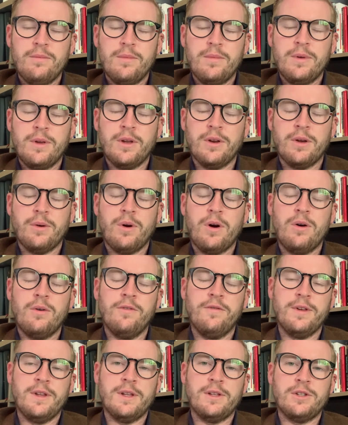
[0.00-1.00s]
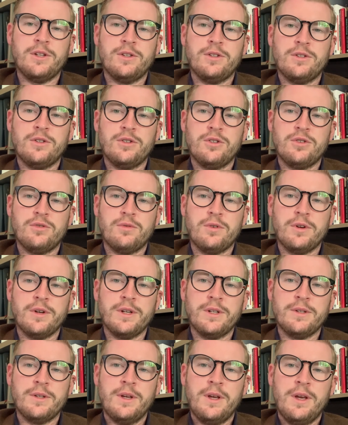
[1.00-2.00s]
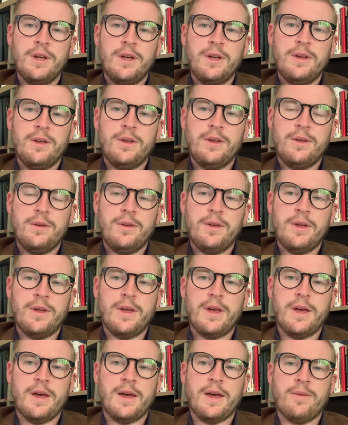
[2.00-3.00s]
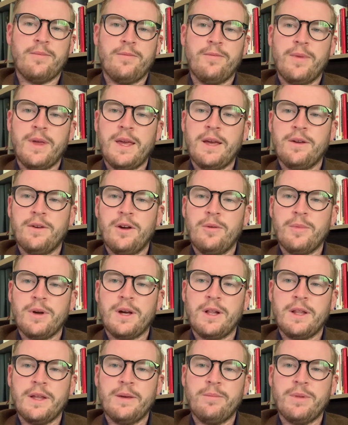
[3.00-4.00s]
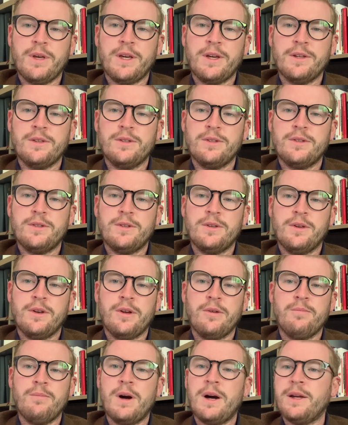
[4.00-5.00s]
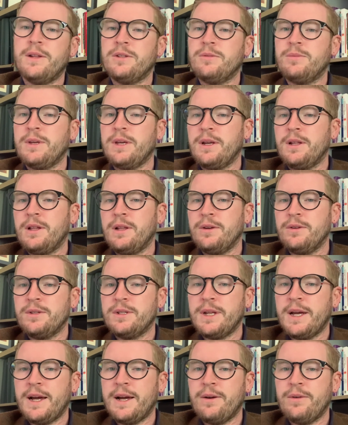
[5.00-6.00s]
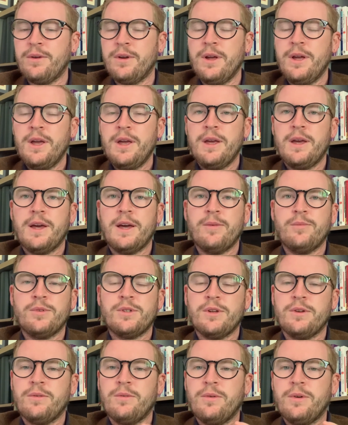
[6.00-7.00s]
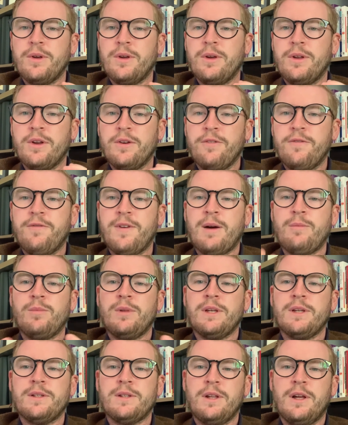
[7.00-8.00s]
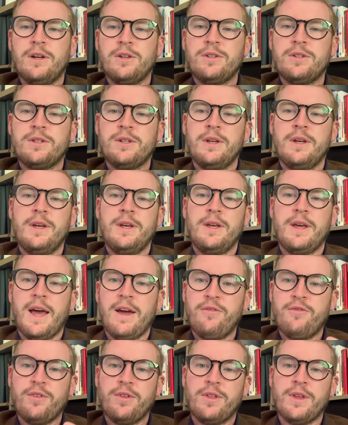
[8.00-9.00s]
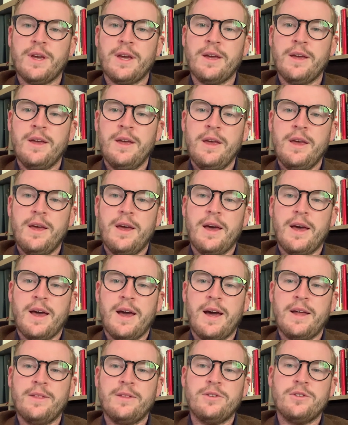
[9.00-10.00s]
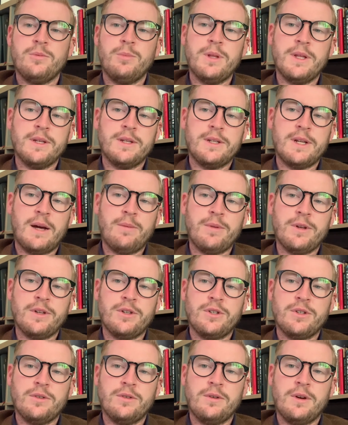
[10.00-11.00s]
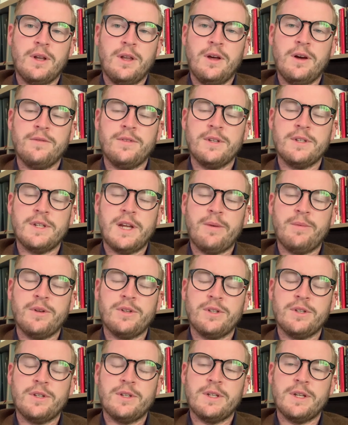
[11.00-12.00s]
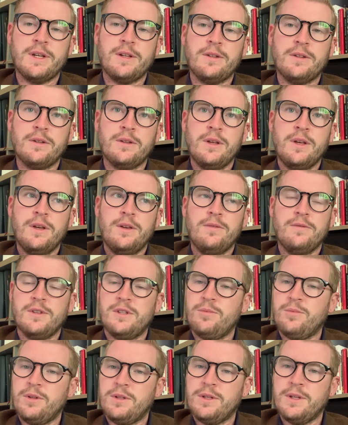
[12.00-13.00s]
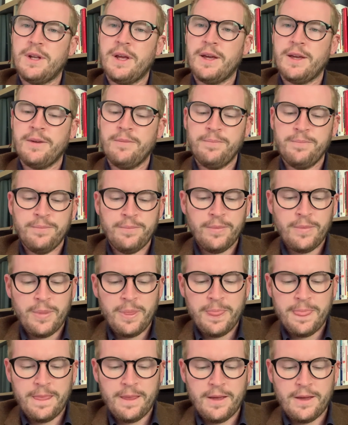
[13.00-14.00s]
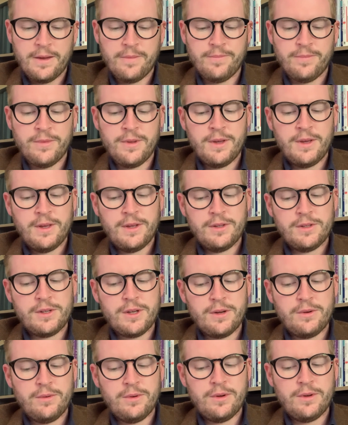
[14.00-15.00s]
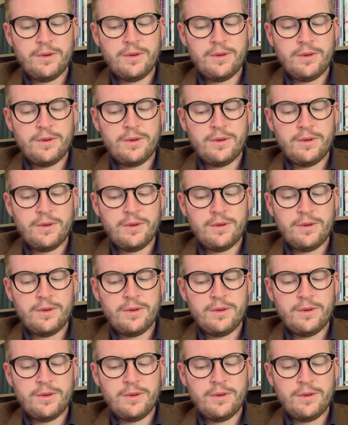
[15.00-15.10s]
villages destroyed economically because mines being closed down. So families lost everything, and a lot of this damage is still visible today. So